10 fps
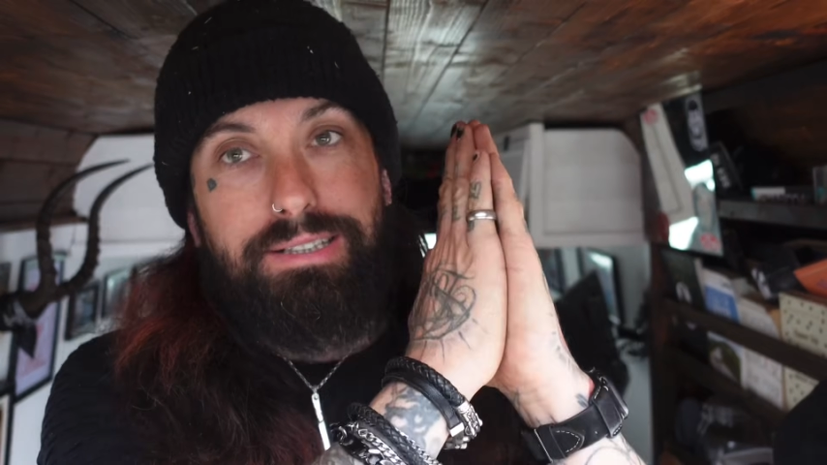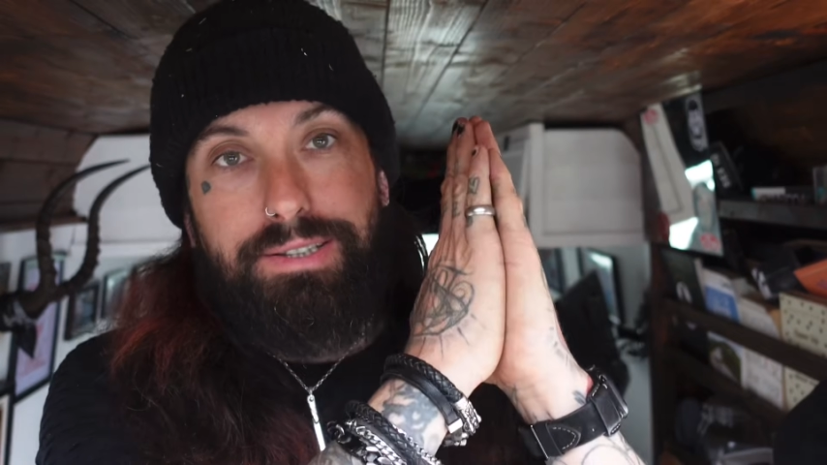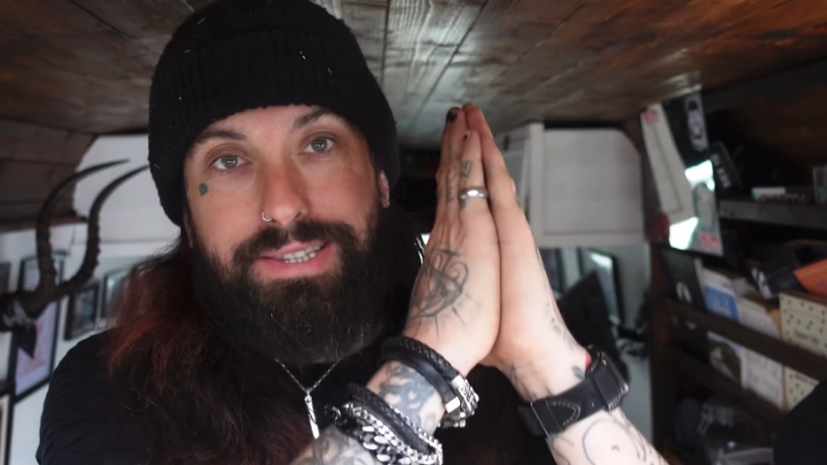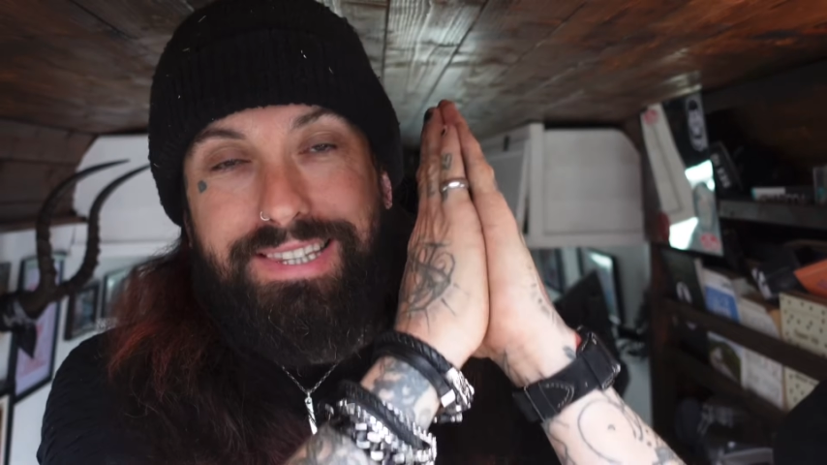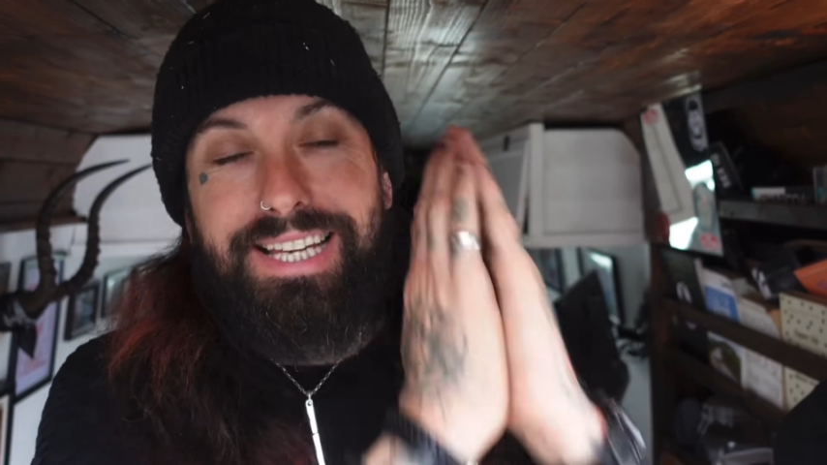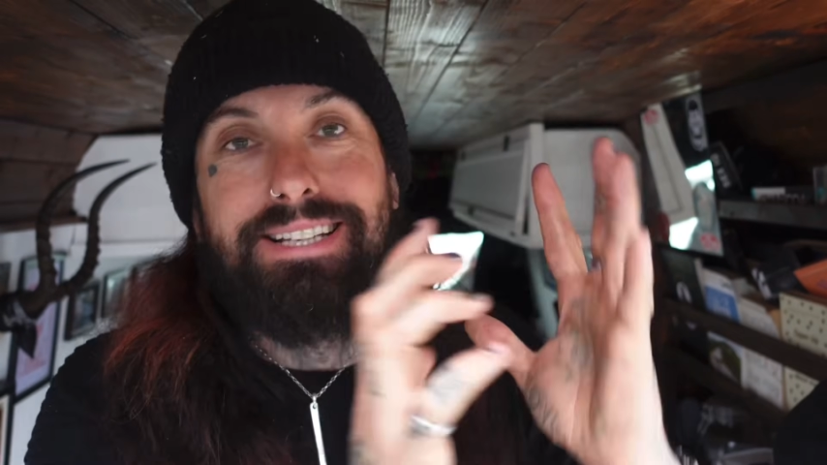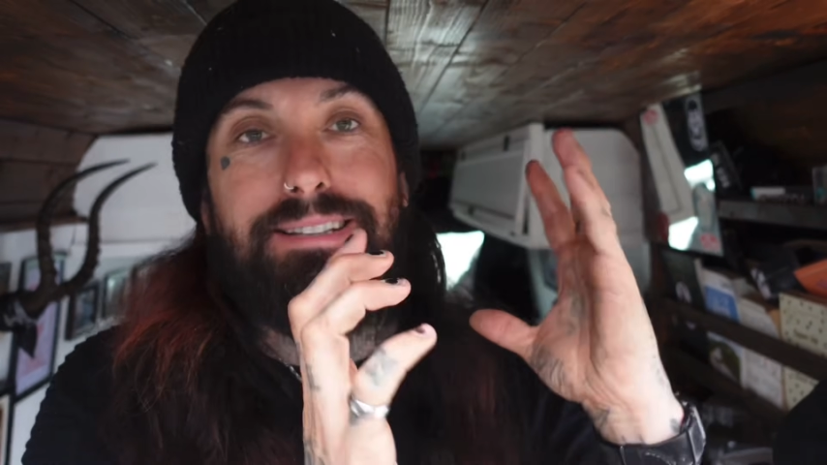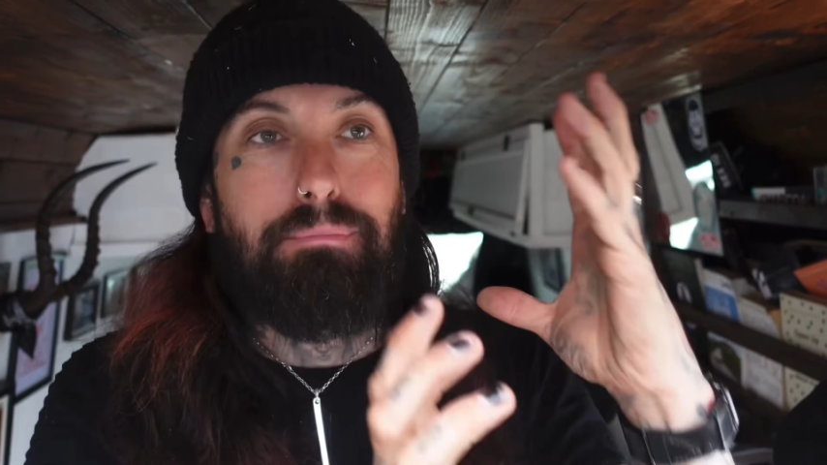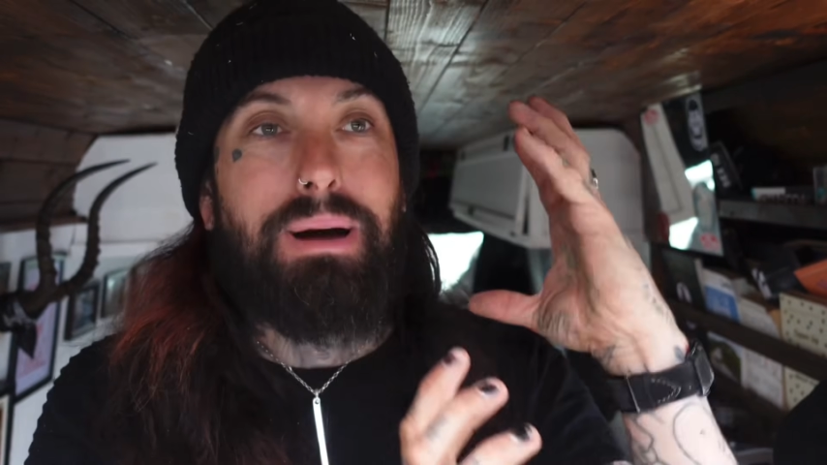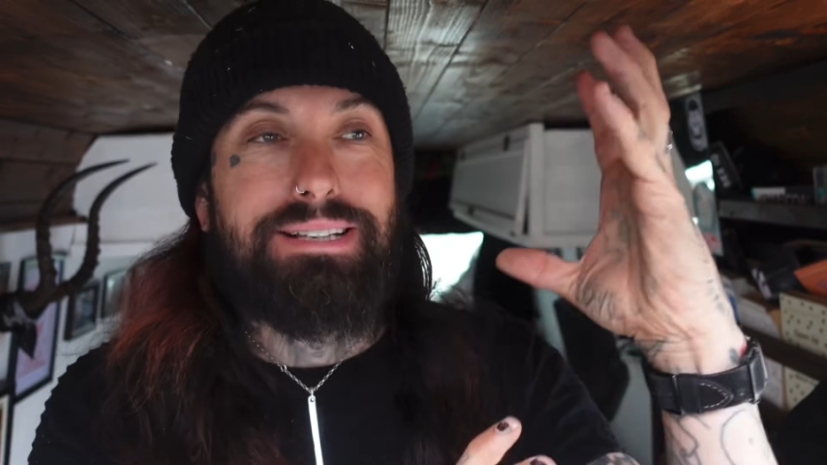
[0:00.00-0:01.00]
this
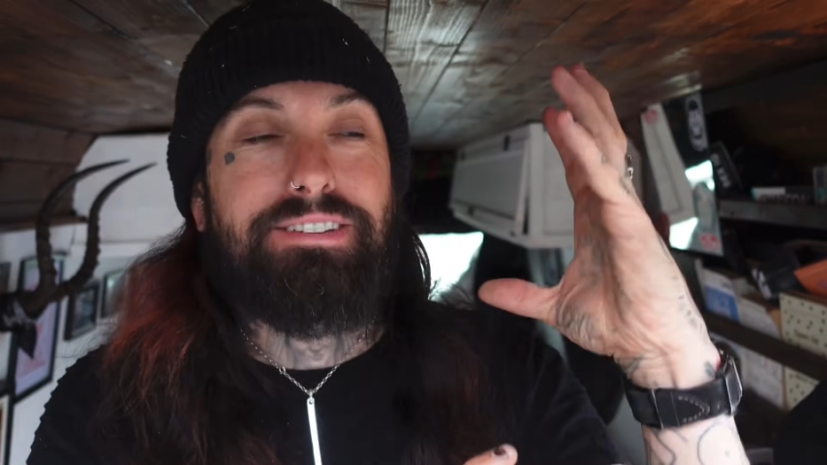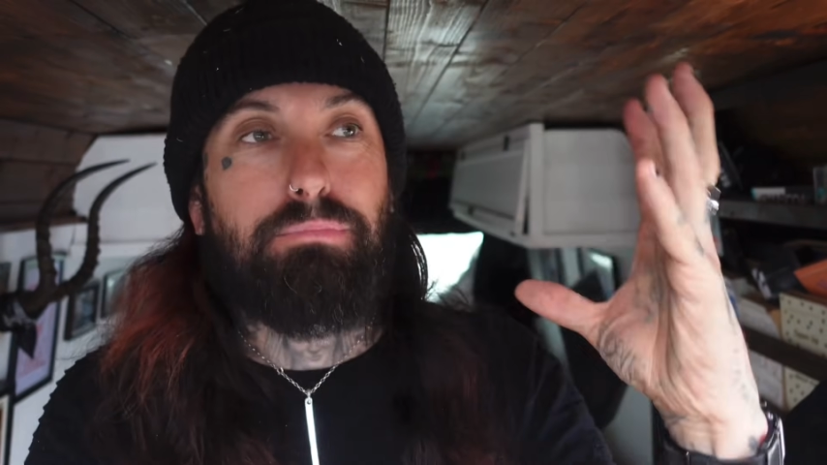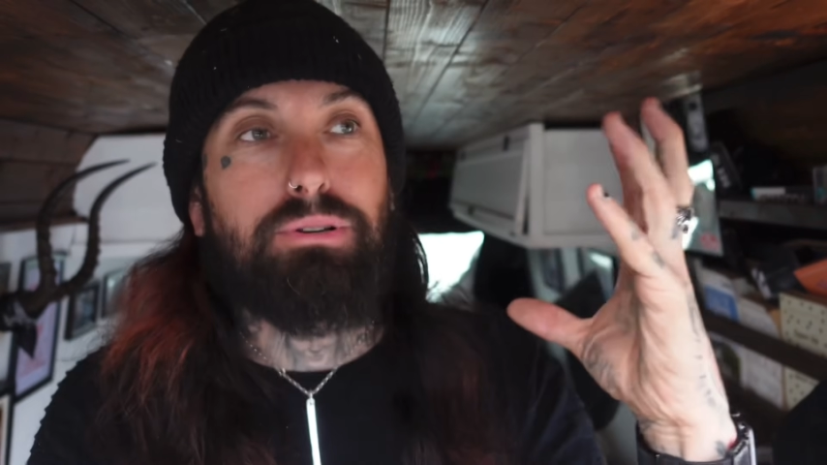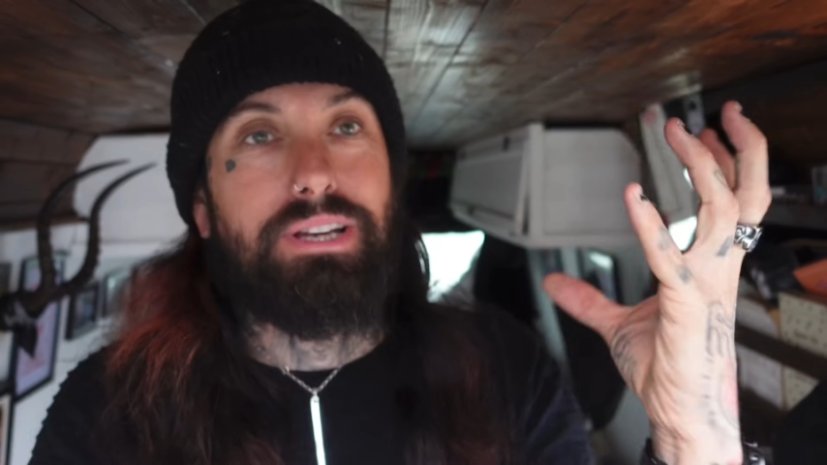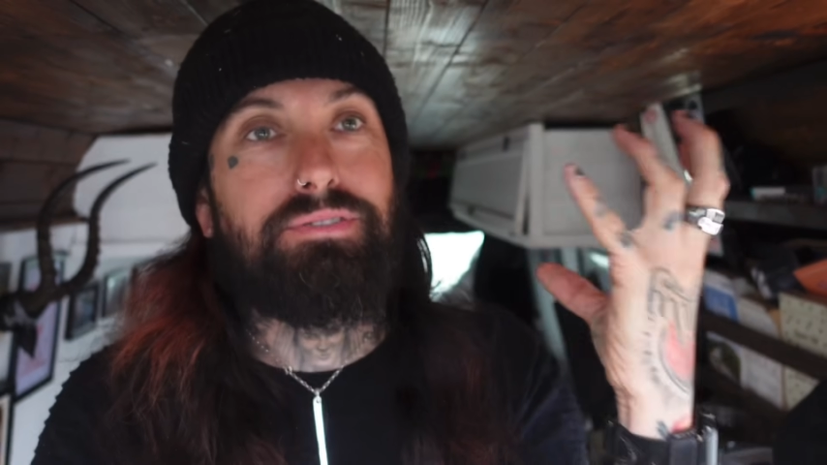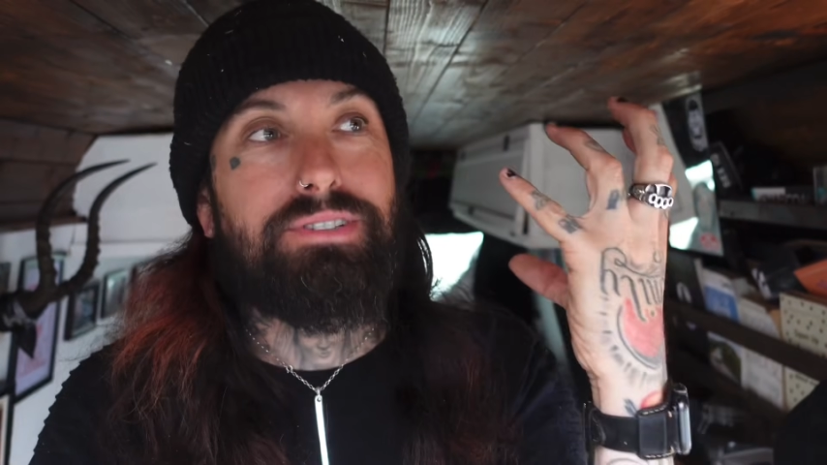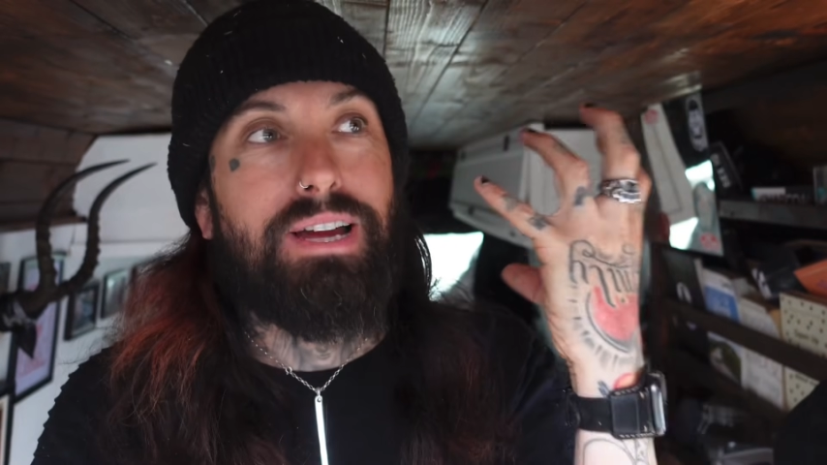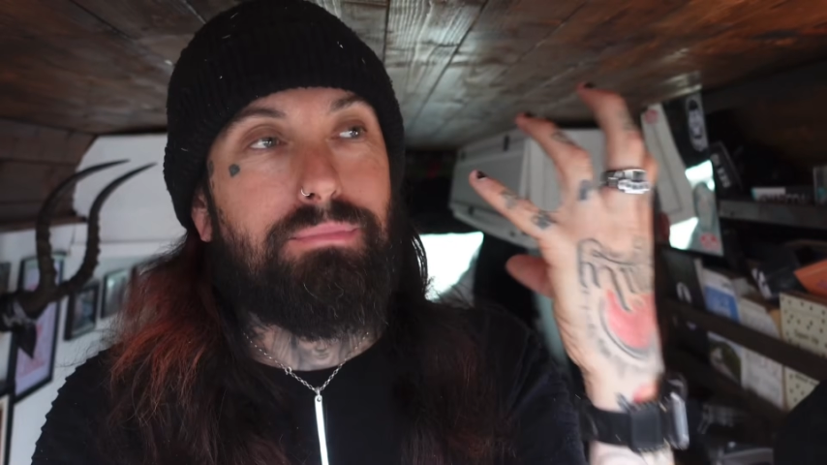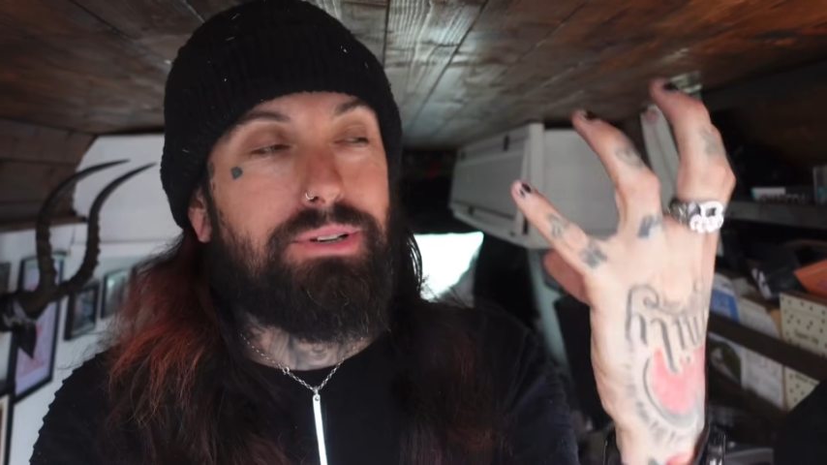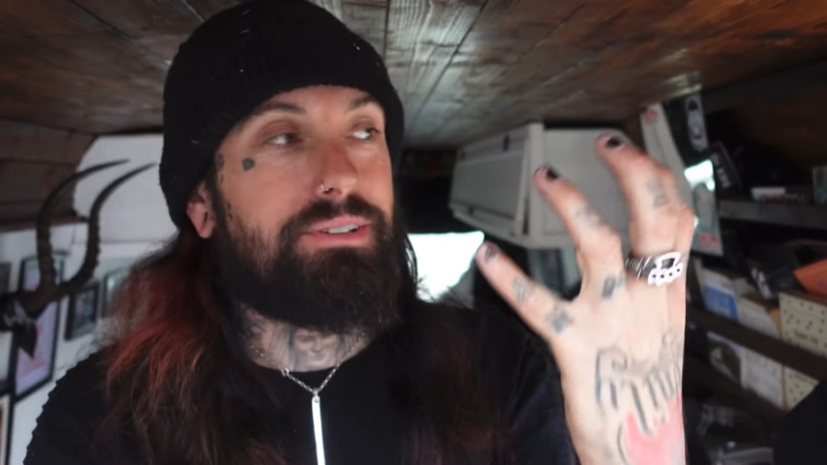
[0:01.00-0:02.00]
is a massive positive
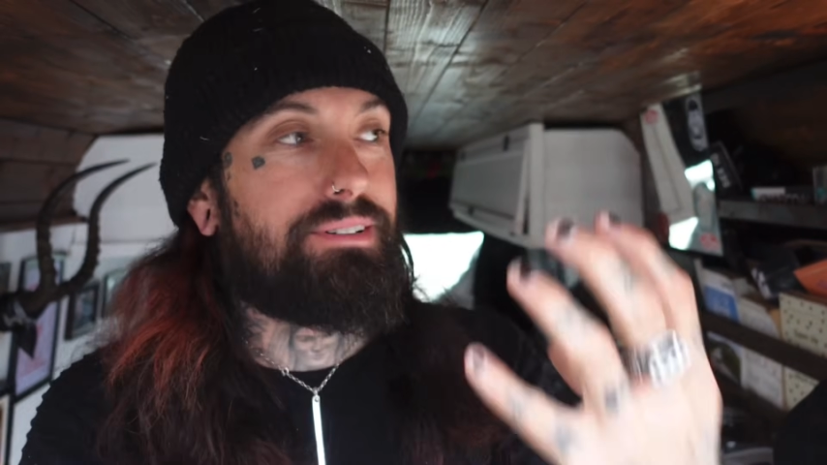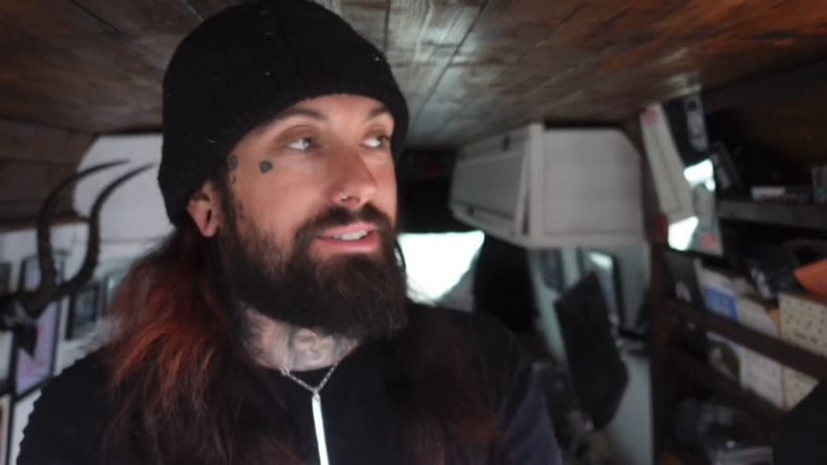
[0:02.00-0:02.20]
step that